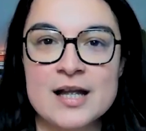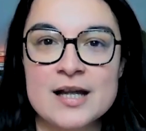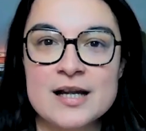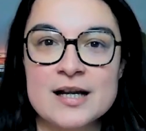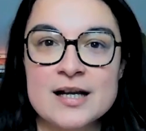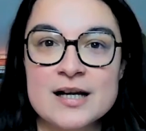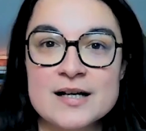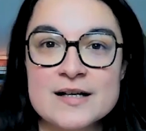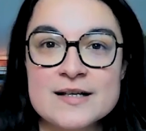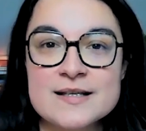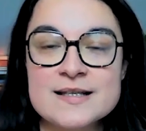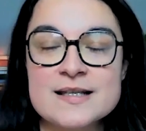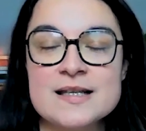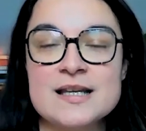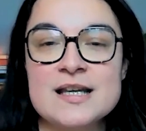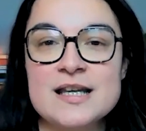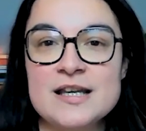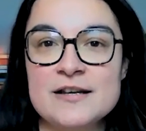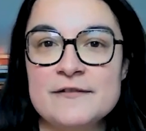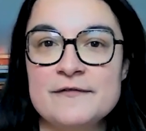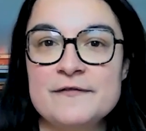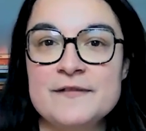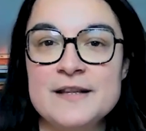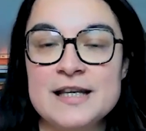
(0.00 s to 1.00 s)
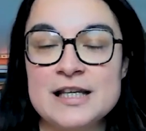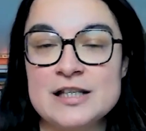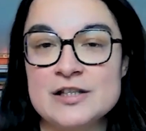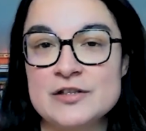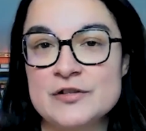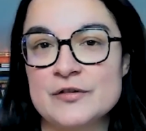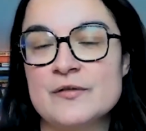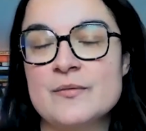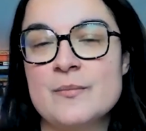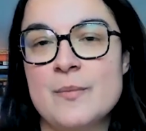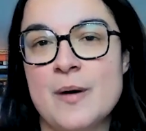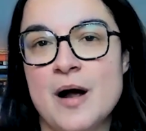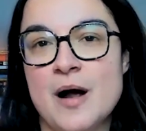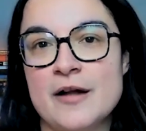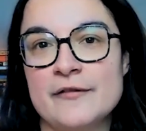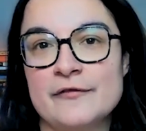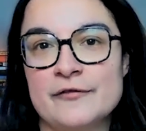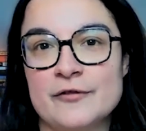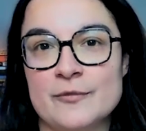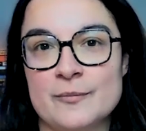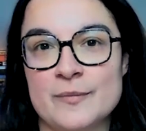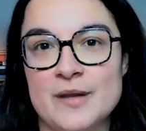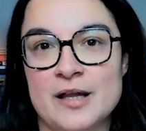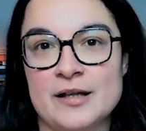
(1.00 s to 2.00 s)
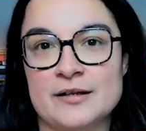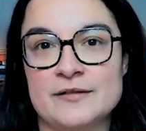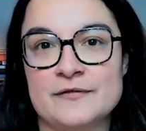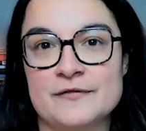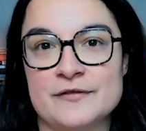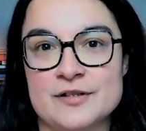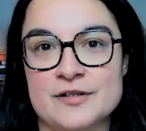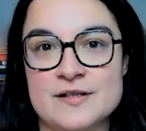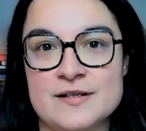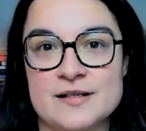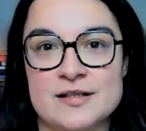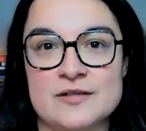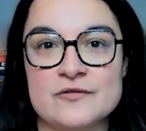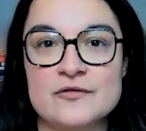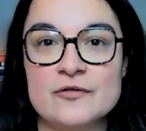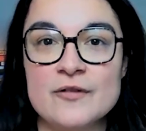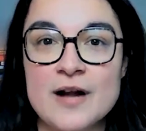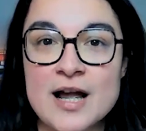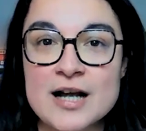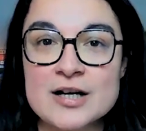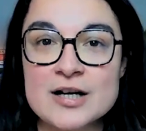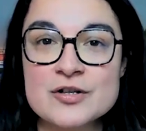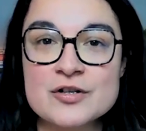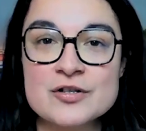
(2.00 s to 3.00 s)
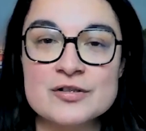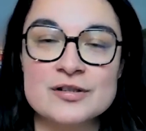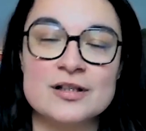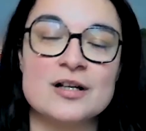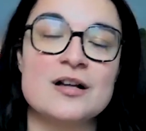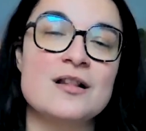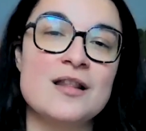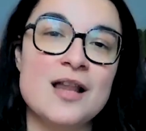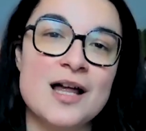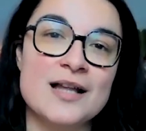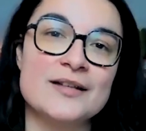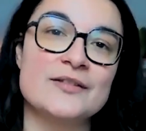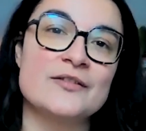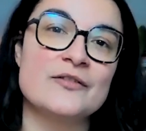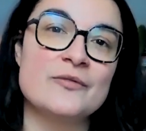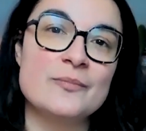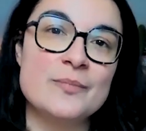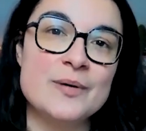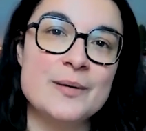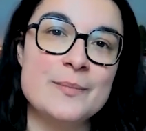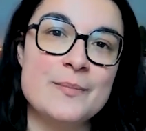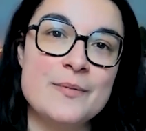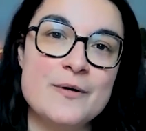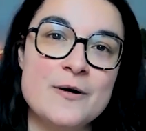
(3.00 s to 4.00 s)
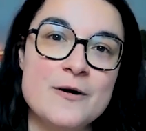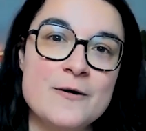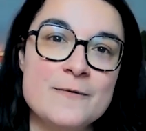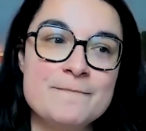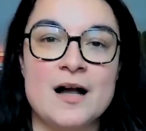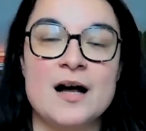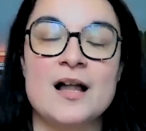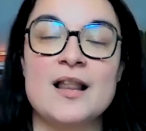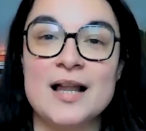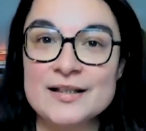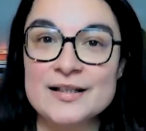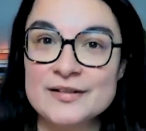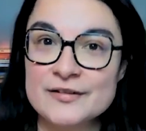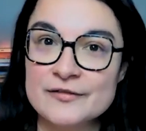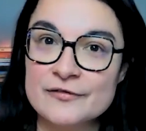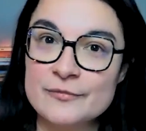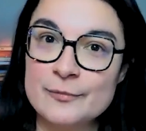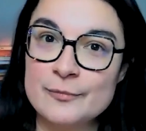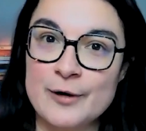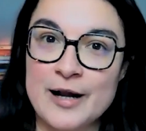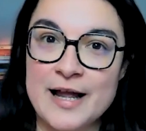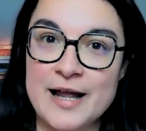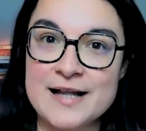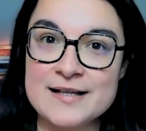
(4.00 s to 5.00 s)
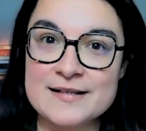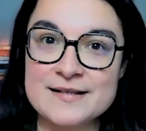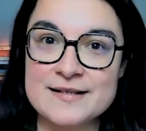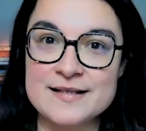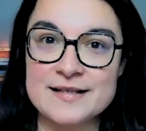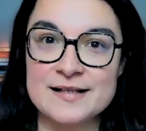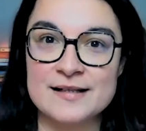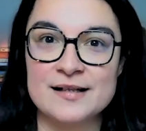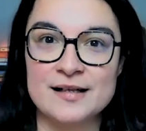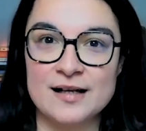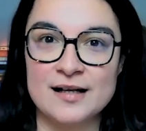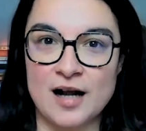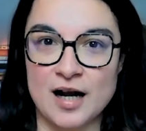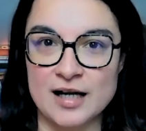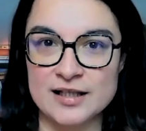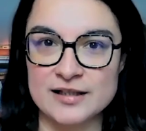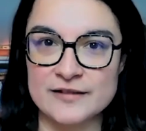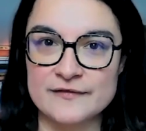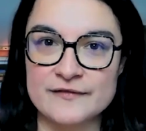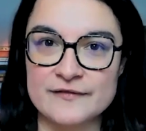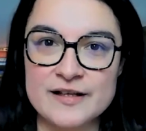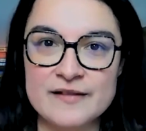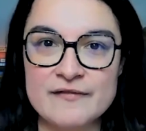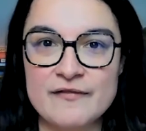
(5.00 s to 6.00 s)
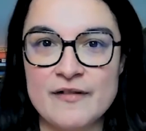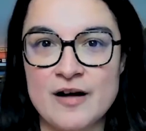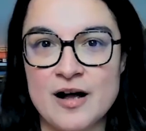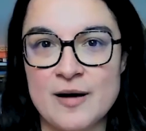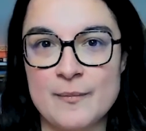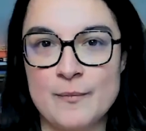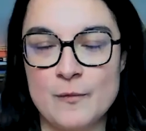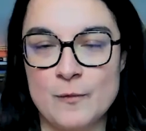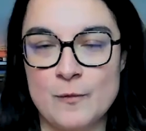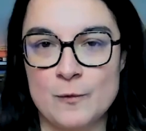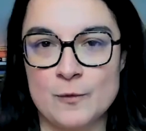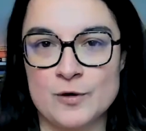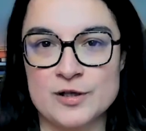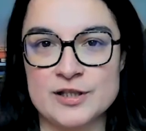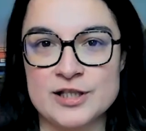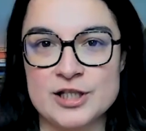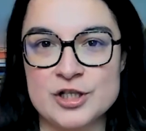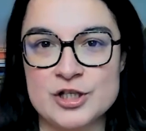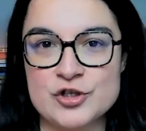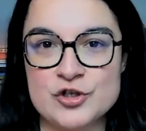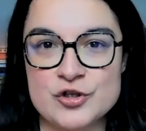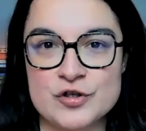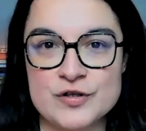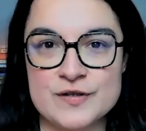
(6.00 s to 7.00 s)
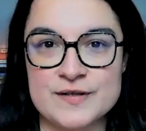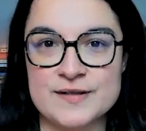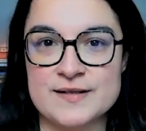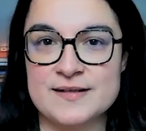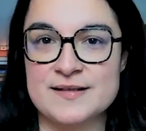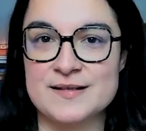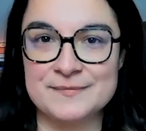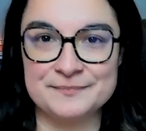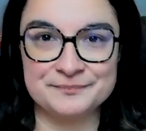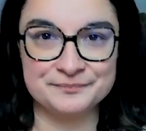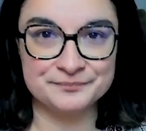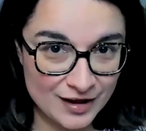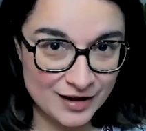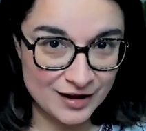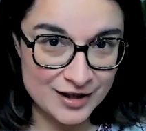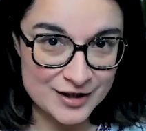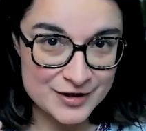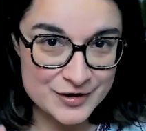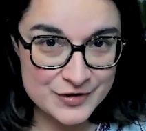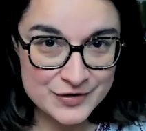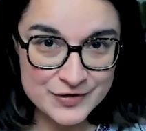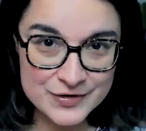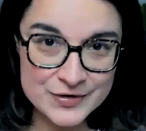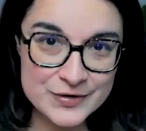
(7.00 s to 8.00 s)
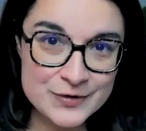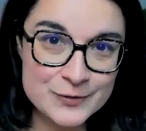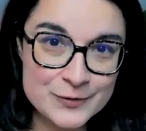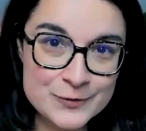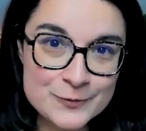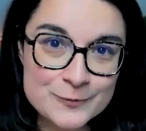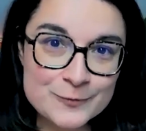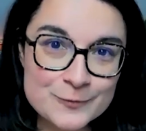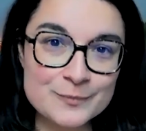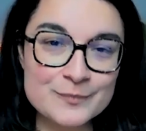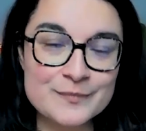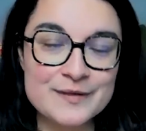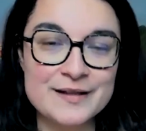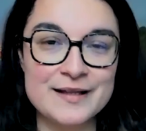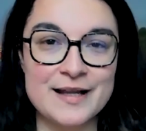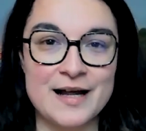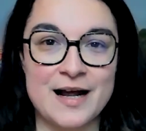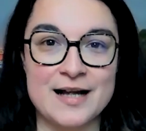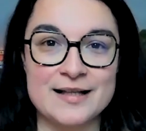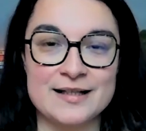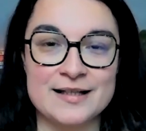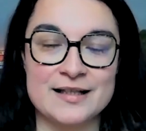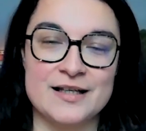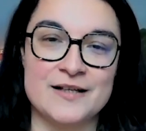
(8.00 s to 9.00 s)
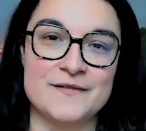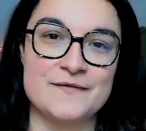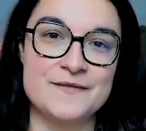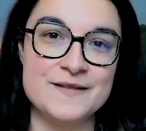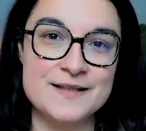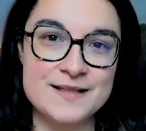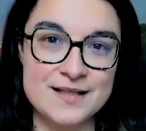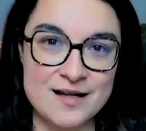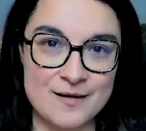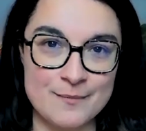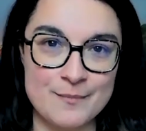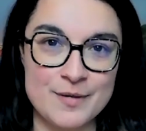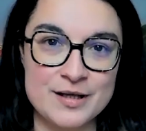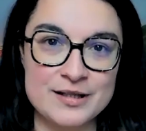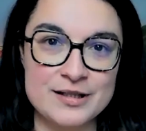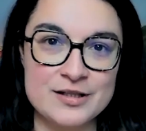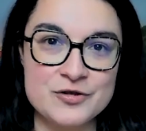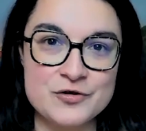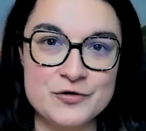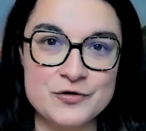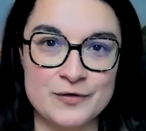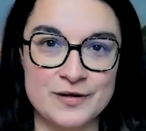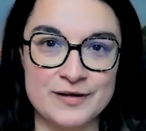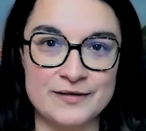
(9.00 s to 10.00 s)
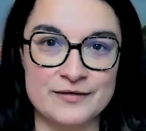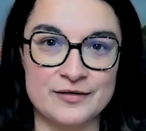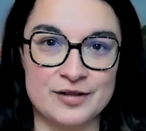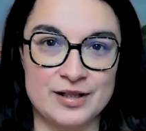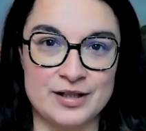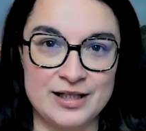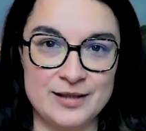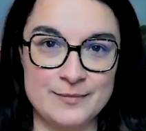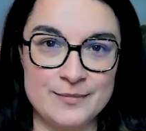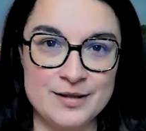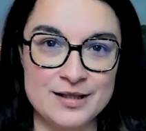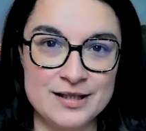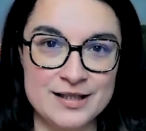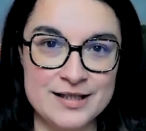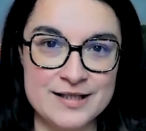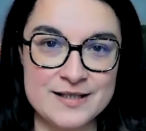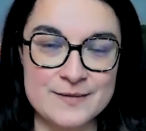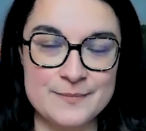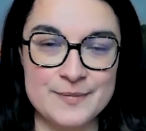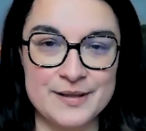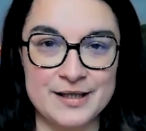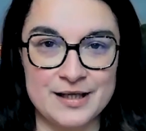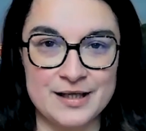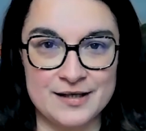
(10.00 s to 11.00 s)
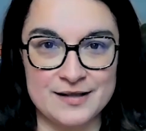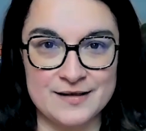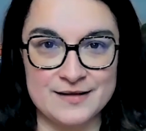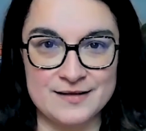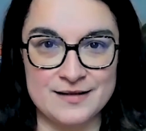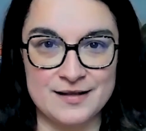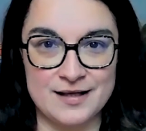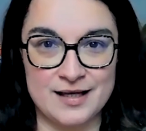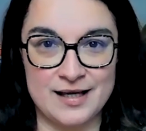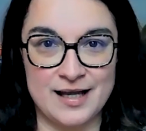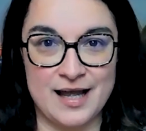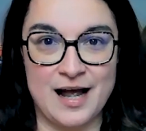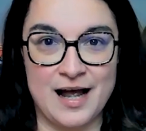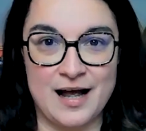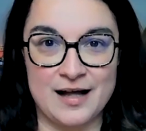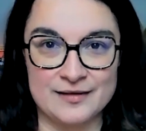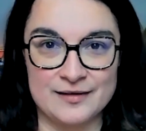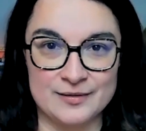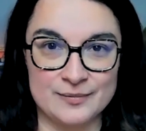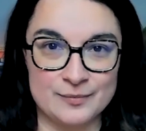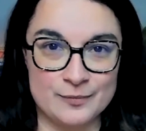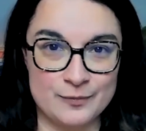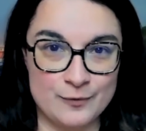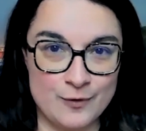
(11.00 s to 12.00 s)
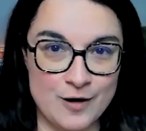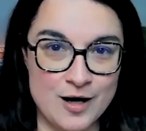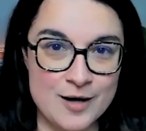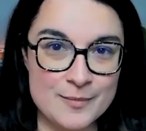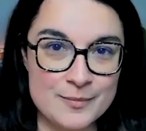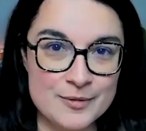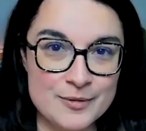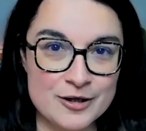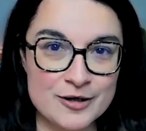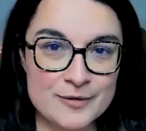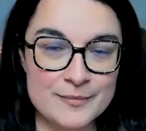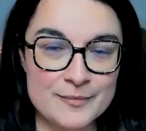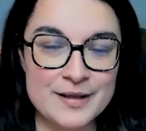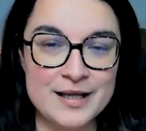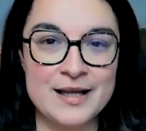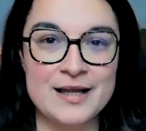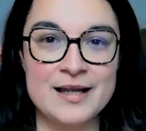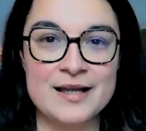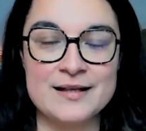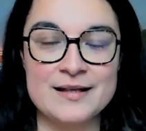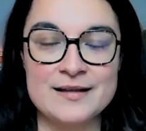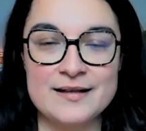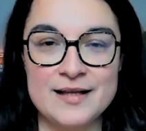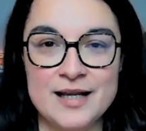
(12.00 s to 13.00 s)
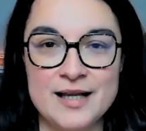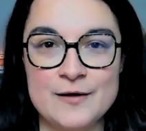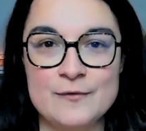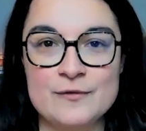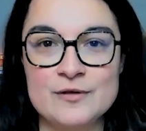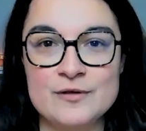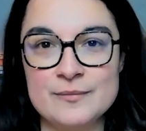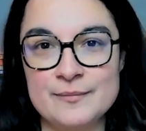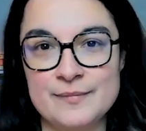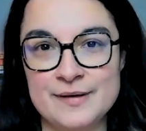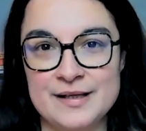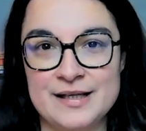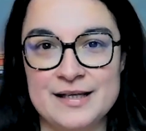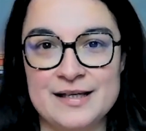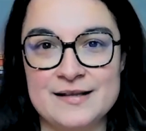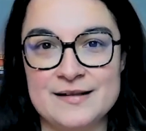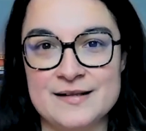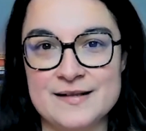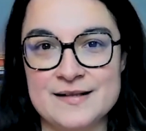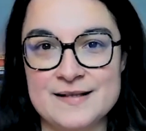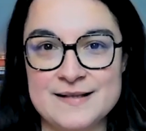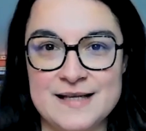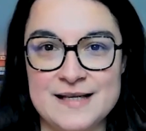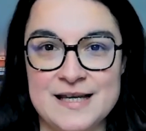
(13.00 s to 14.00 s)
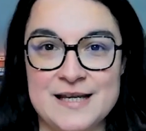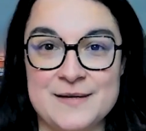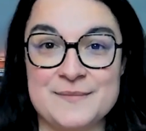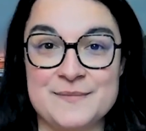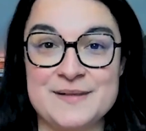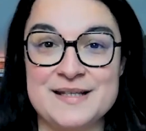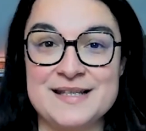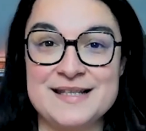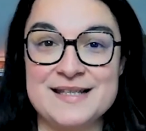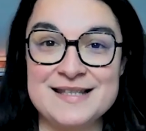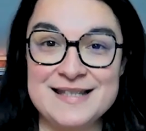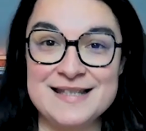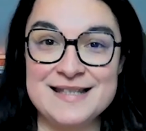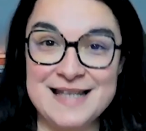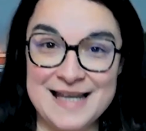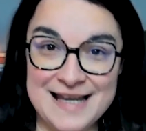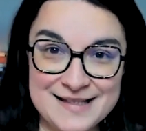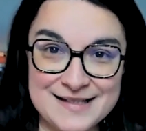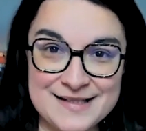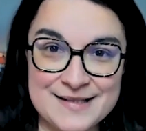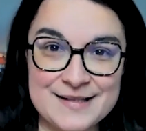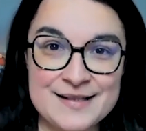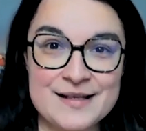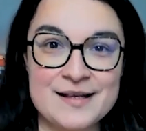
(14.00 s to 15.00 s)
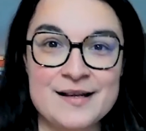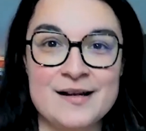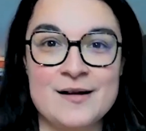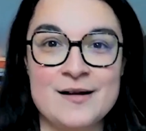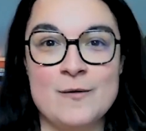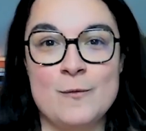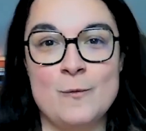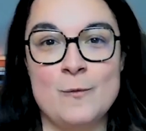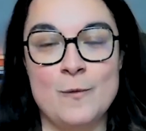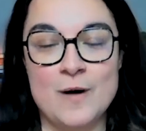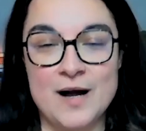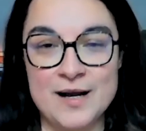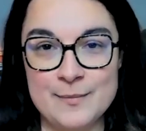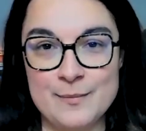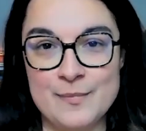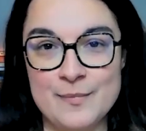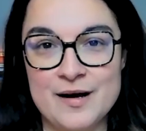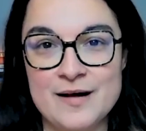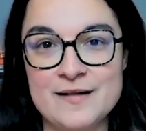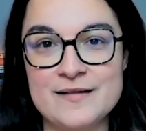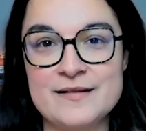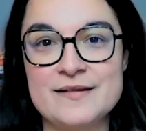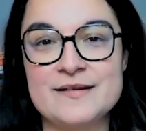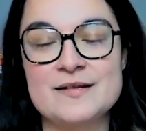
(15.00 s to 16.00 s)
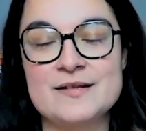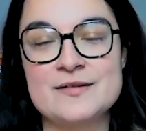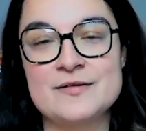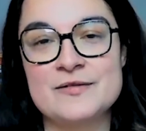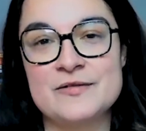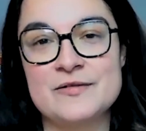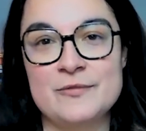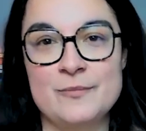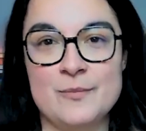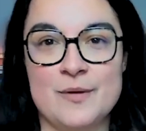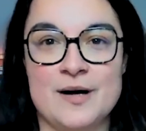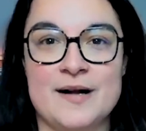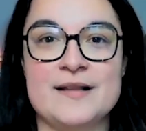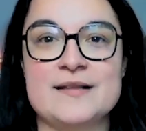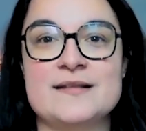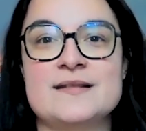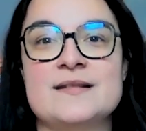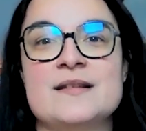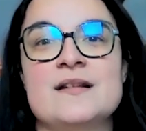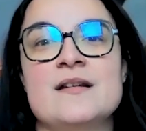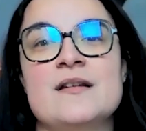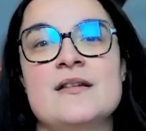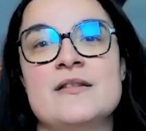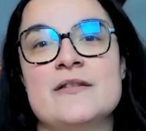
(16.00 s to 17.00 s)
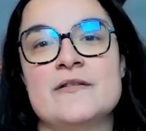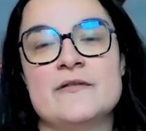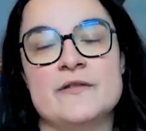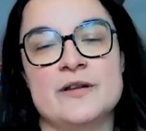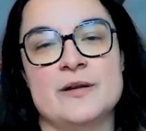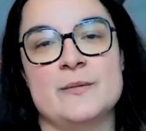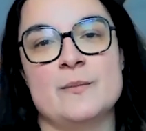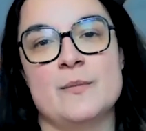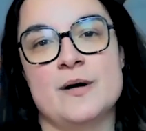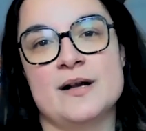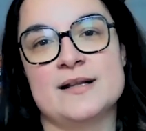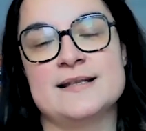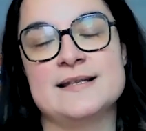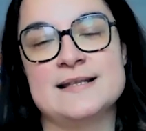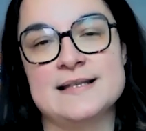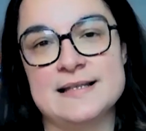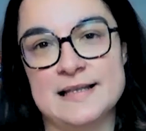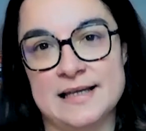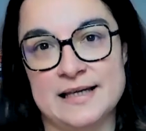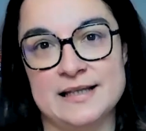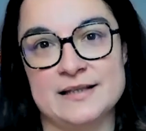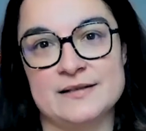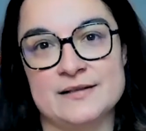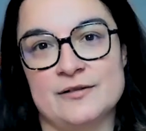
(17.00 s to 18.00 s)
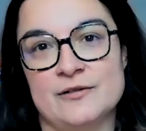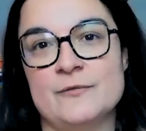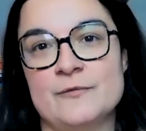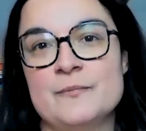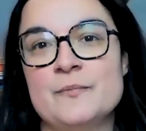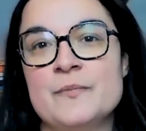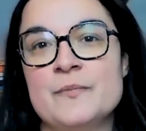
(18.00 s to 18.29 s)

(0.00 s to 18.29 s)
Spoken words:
Because if they don't buy from that first interaction, a lot of people, a lot of brands kind of give up or they just assume that if somebody joined their email list because they had a problem, they will be in the same state 1 month, 2 months, 3 months later,